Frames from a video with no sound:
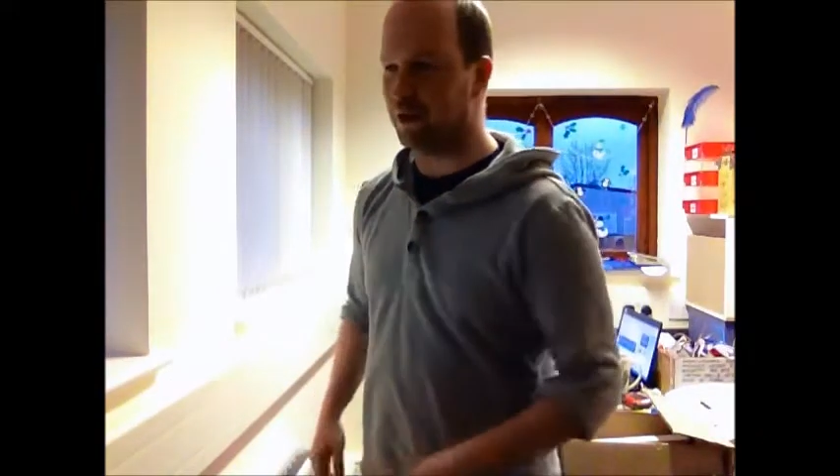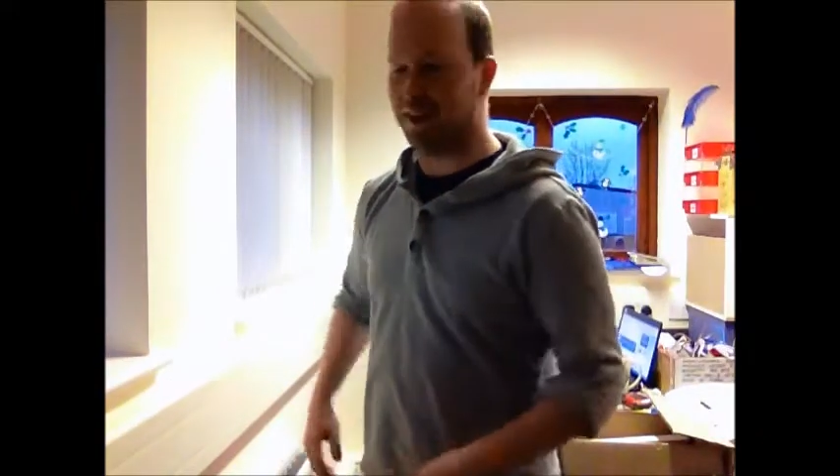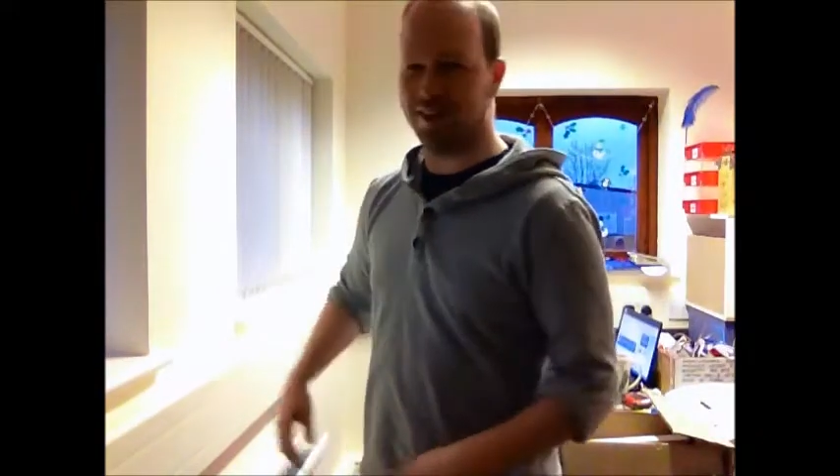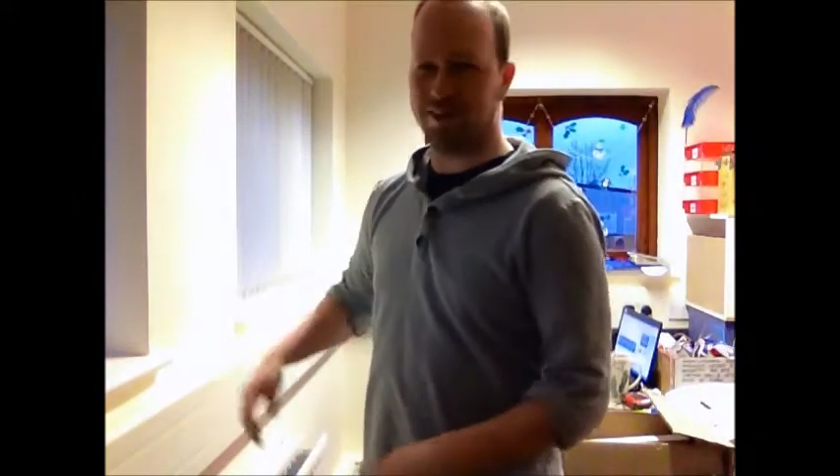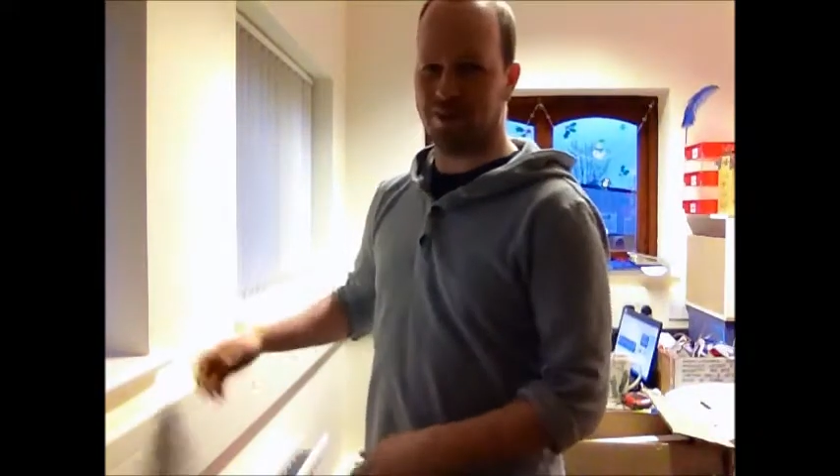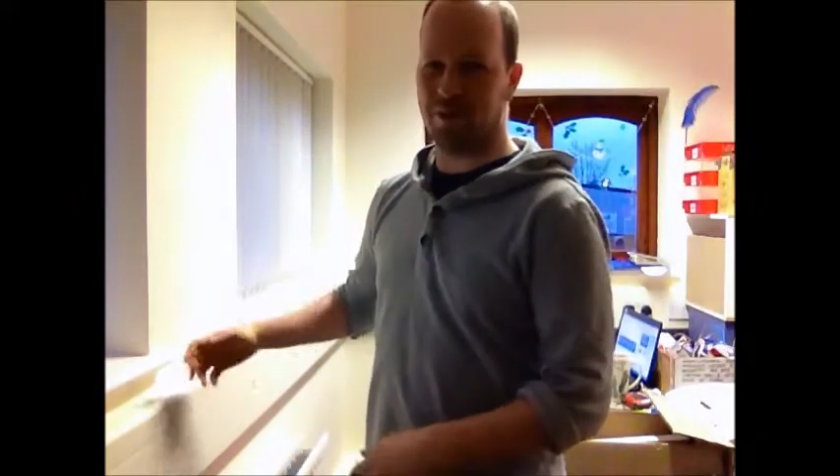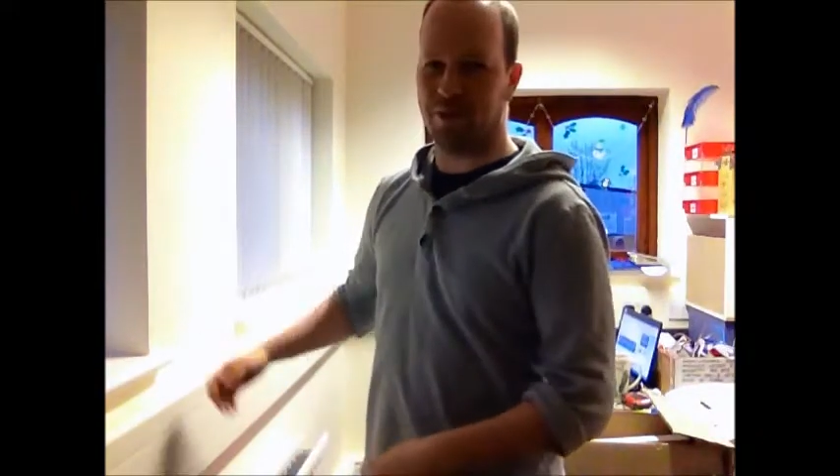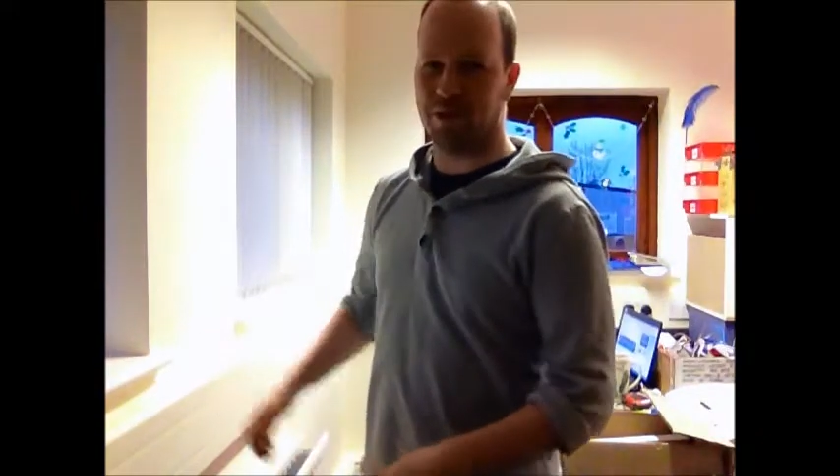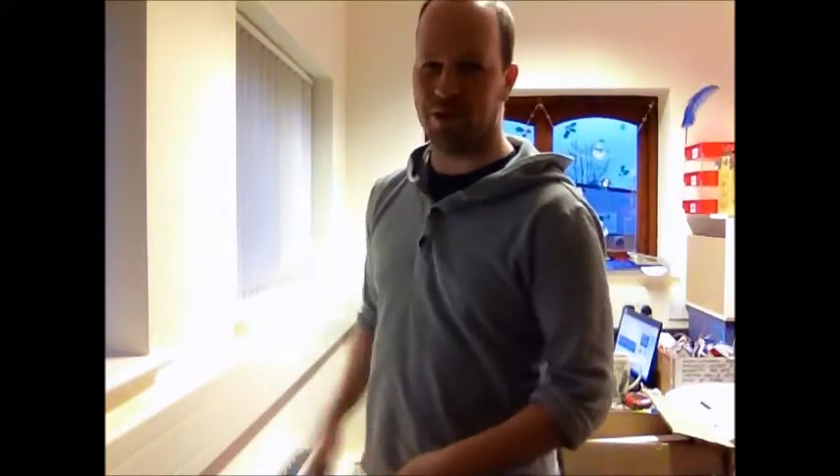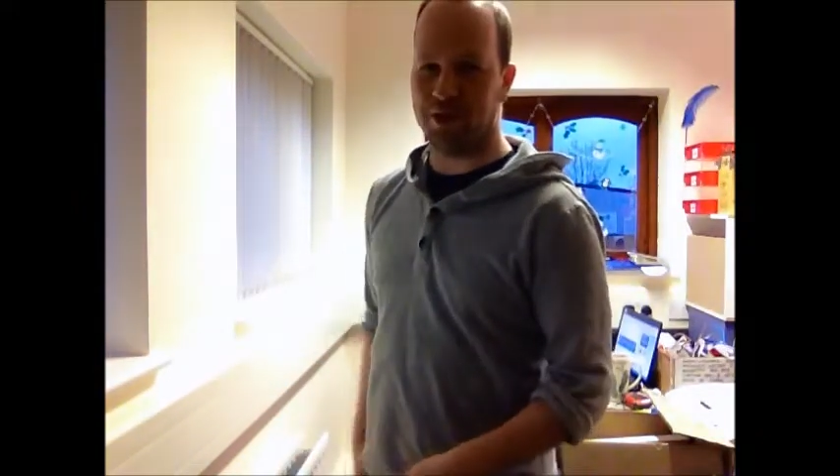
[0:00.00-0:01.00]
here because I'm going to break
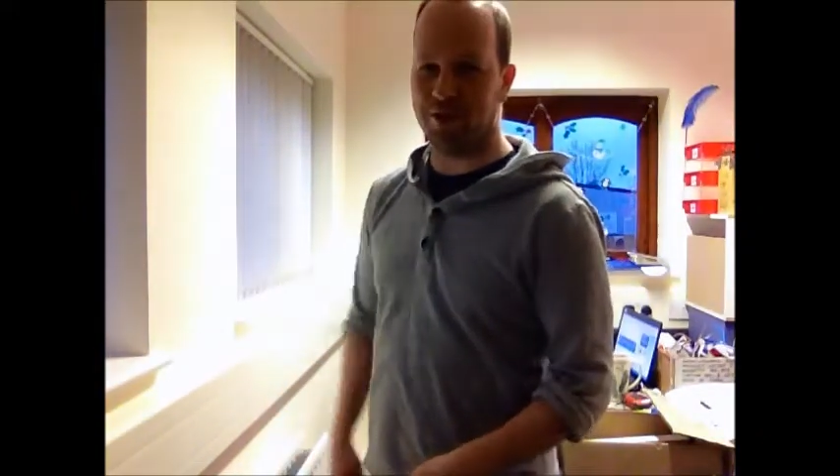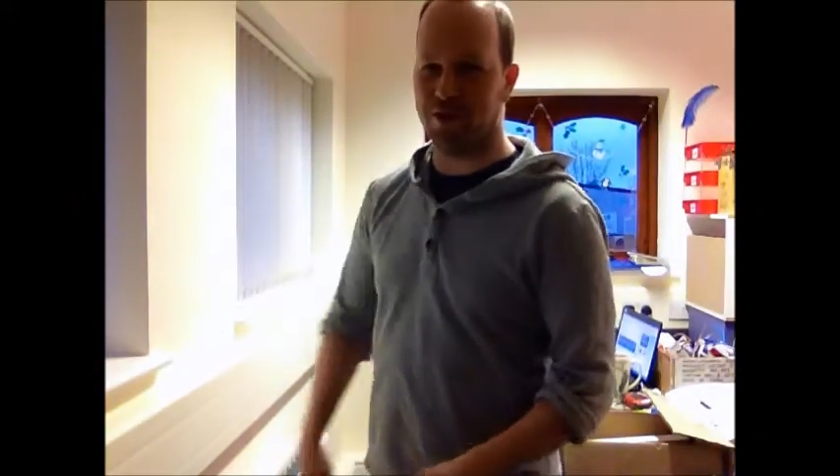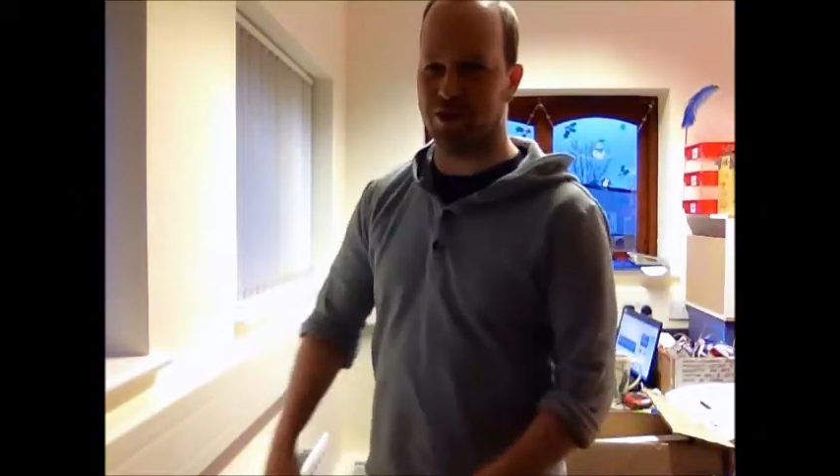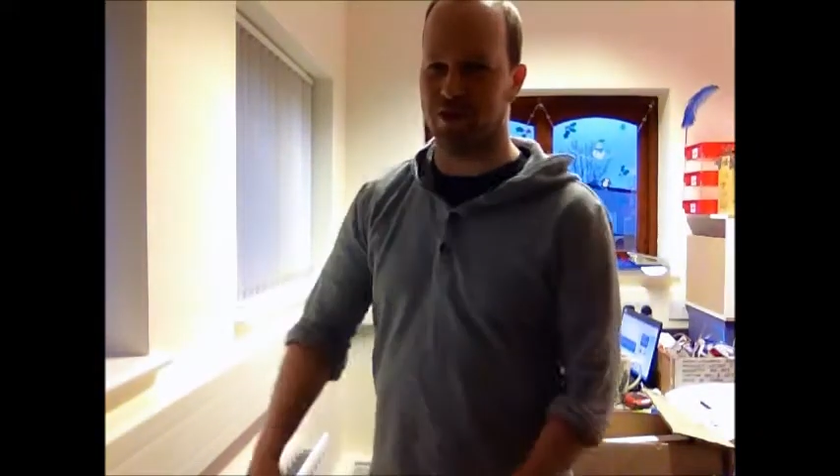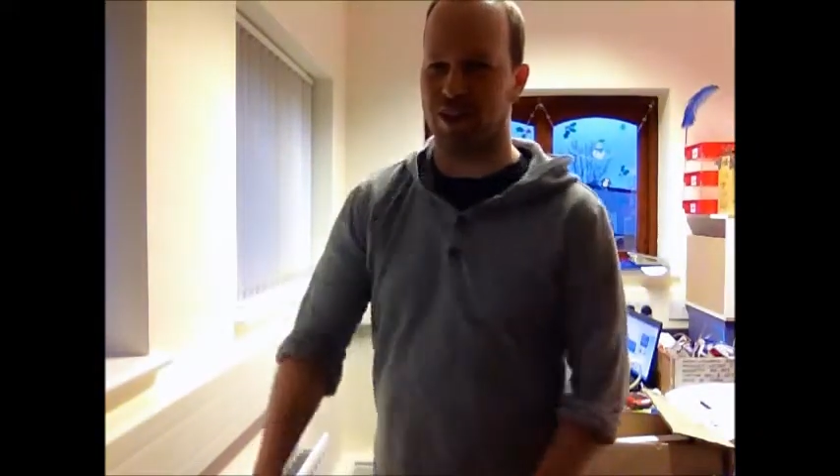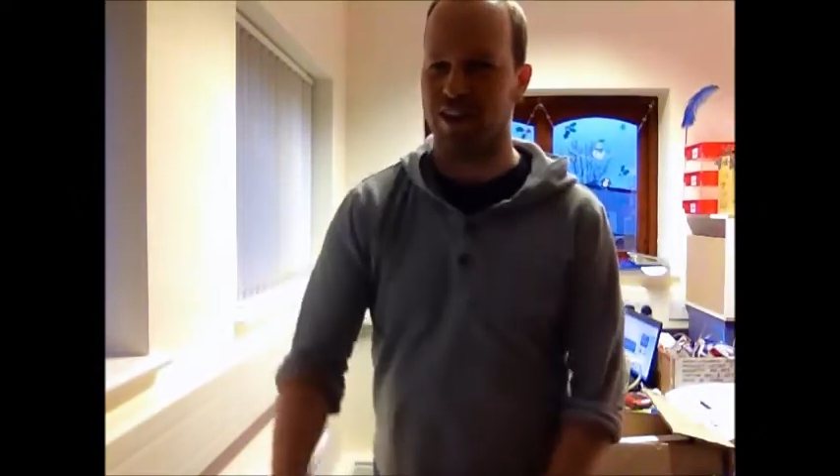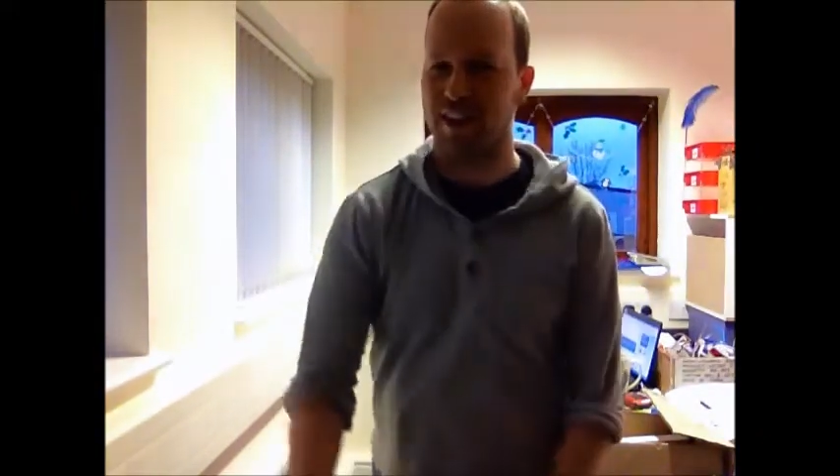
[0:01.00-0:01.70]
my arm if I try it.